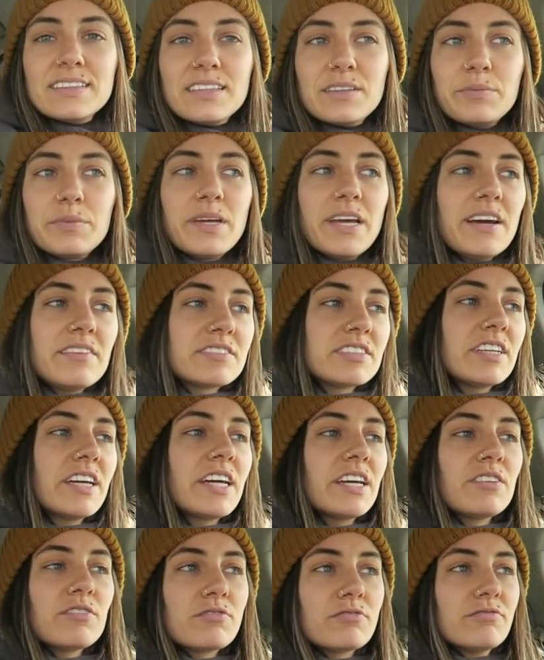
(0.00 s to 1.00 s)
than me have to
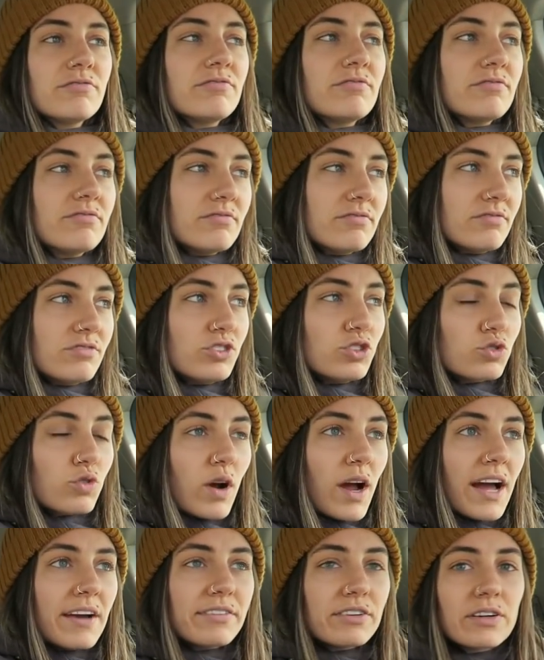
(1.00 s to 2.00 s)
like
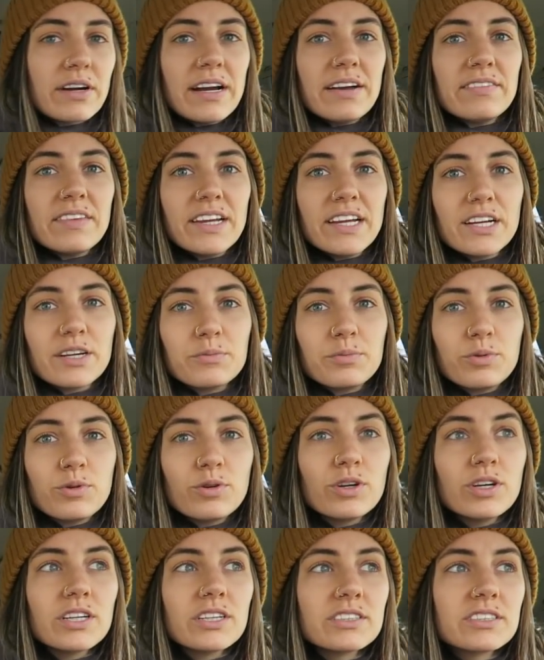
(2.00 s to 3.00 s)
drive around the
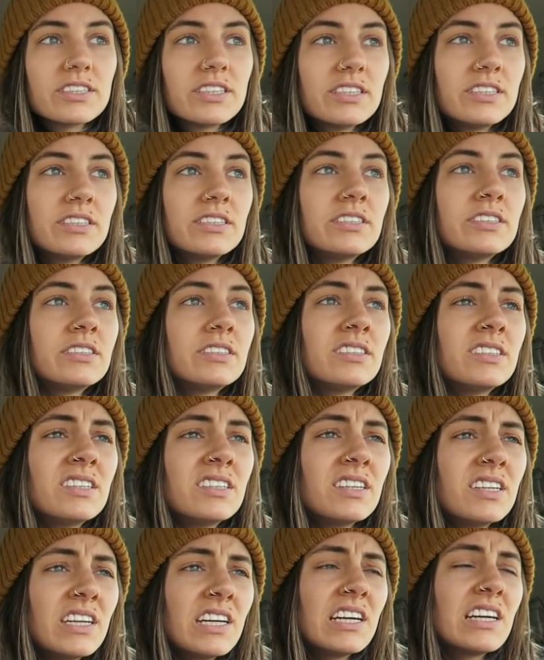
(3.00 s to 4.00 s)
airport
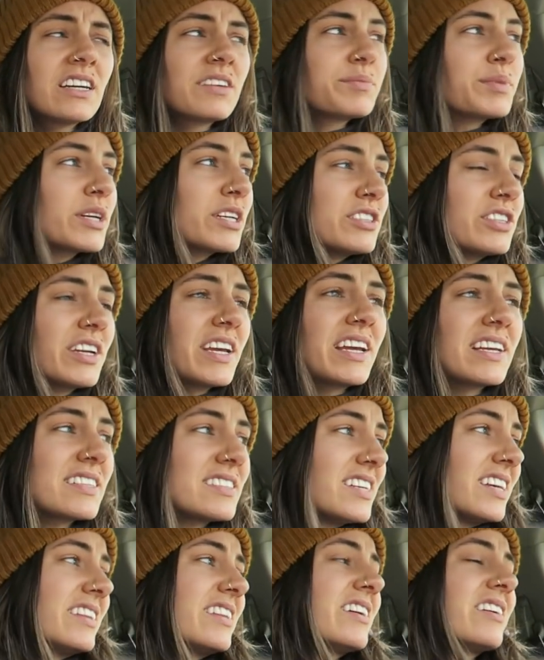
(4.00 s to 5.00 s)
because you can't sit